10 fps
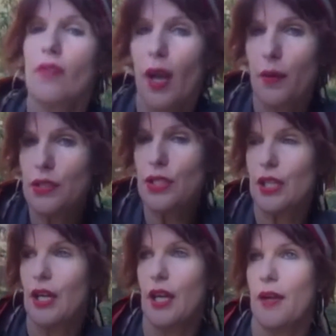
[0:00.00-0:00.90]
I want
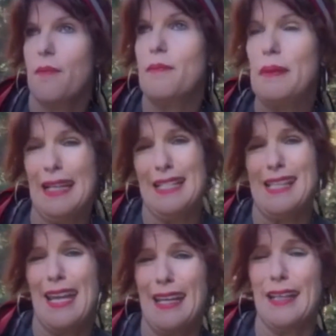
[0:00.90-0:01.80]
you please
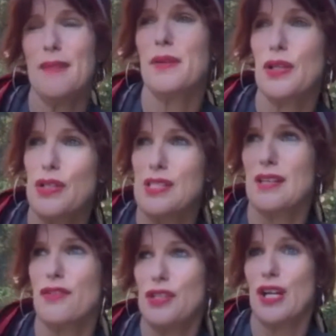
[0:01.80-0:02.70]
eat it because
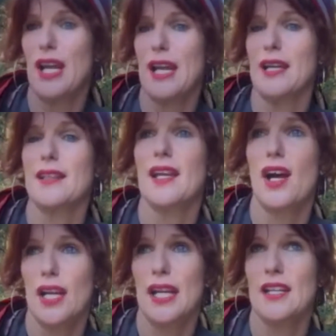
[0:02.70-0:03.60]
if you don't eat it then
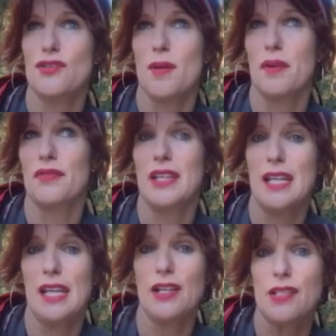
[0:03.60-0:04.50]
I'm going to get in trouble off the
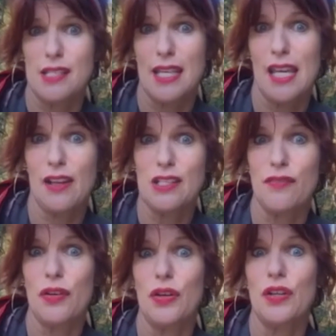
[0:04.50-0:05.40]
king because it's the king's
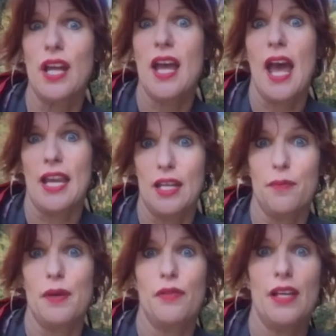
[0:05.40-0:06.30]
food and he'll
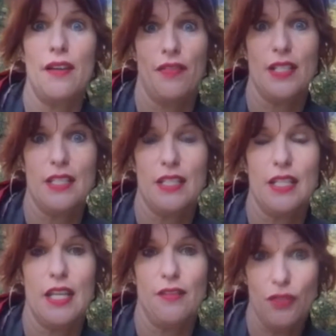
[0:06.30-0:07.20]
be really offended
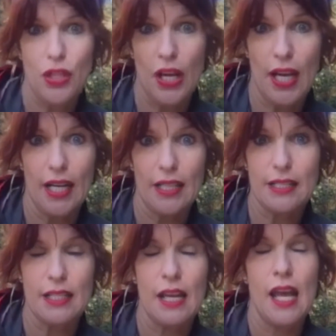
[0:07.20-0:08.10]
if you don't eat
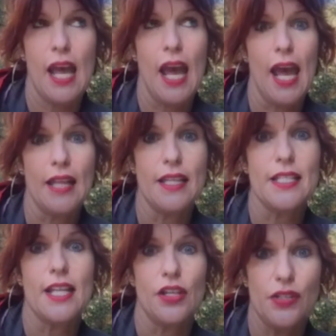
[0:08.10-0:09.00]
it and then
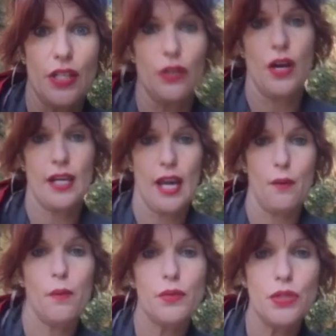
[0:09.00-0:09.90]
Daniel said look okay
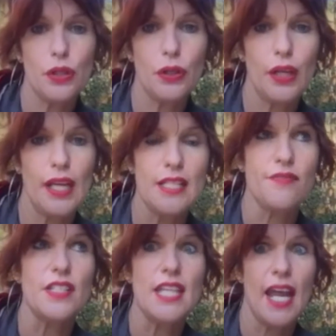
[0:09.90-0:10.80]
what we'll do is
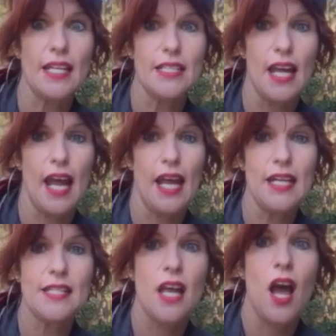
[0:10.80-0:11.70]
for 10
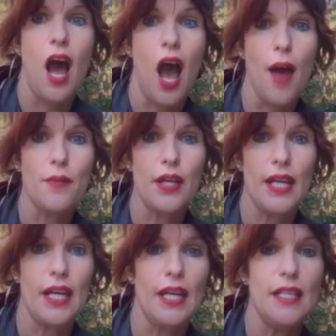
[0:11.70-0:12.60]
days I'm going
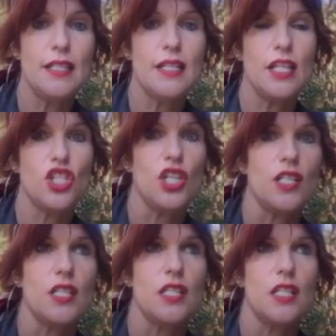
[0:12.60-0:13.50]
to eat
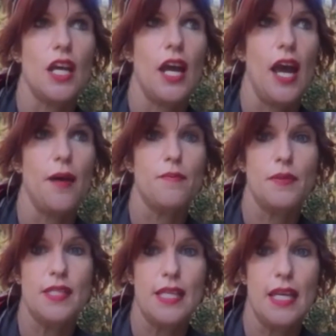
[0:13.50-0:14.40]
just um,
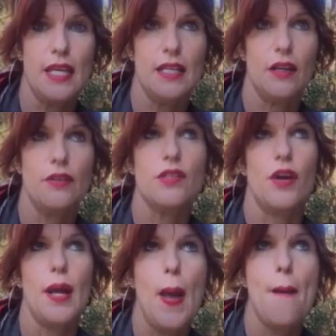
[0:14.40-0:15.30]
sea oh,
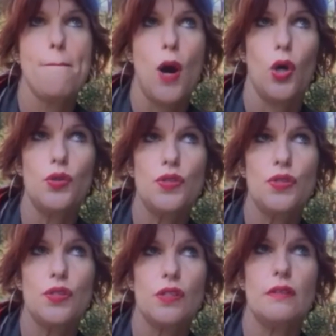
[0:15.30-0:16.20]
sorry
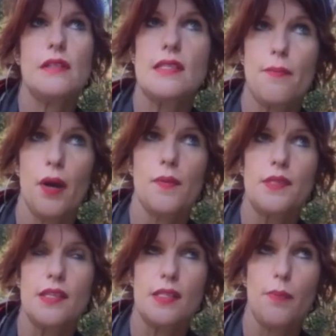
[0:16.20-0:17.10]
pulse in some
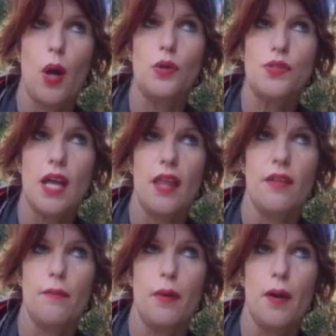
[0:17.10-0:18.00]
Bibles it says pulse
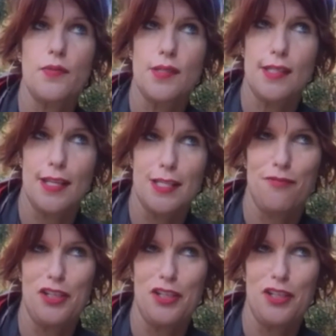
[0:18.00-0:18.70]
other Bibles it says